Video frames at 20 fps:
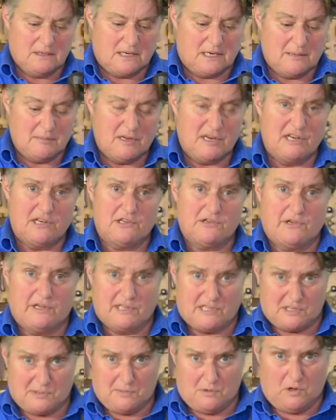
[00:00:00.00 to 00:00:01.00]
I'm only doing
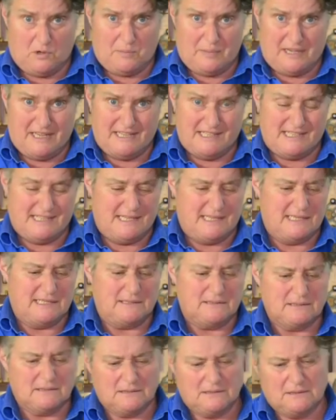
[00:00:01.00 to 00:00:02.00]
a small piece
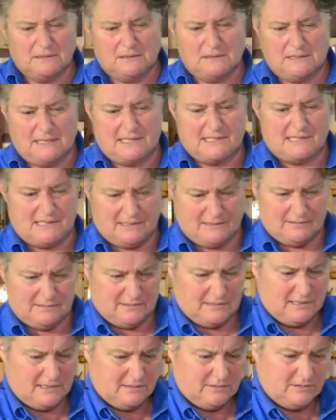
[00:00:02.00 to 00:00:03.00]
here, as
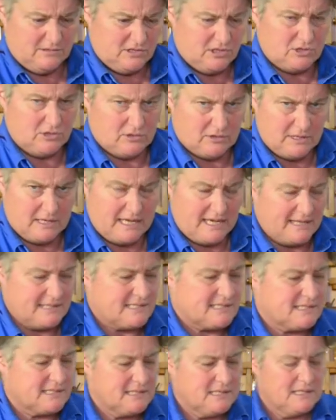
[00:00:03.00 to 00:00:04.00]
in short
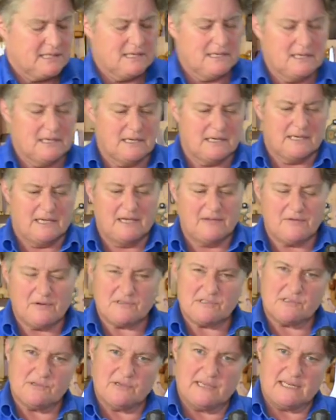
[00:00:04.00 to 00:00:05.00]
lengths. If I
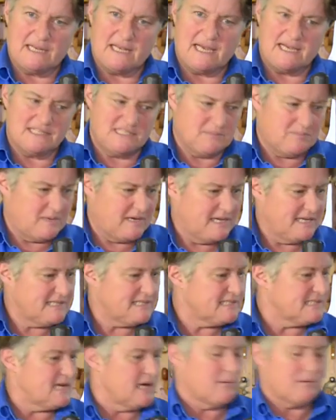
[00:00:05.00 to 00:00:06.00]
was doing a larger
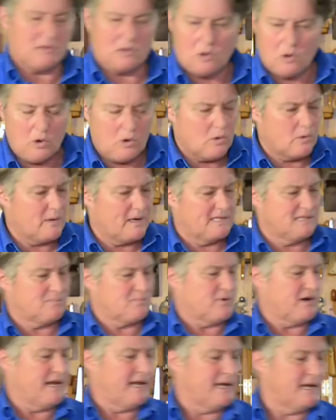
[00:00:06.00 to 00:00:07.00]
piece, I would always
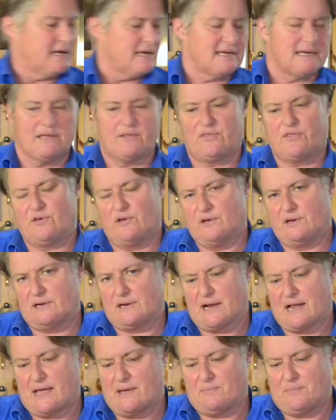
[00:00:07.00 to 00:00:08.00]
bring a third
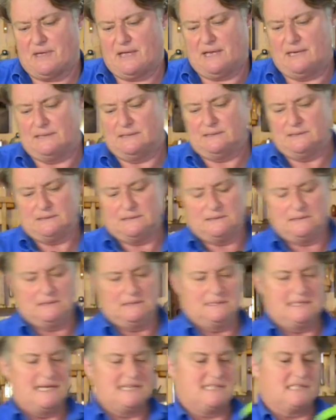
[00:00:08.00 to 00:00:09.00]
clamp in
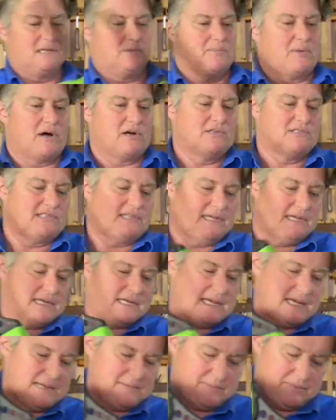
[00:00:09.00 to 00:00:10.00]
as an opposing
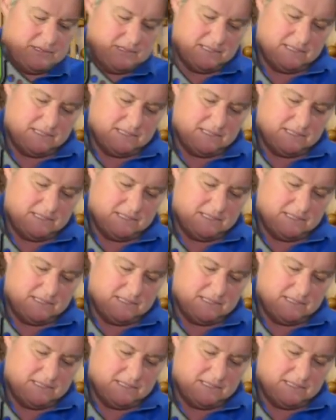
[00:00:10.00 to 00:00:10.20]
clamp.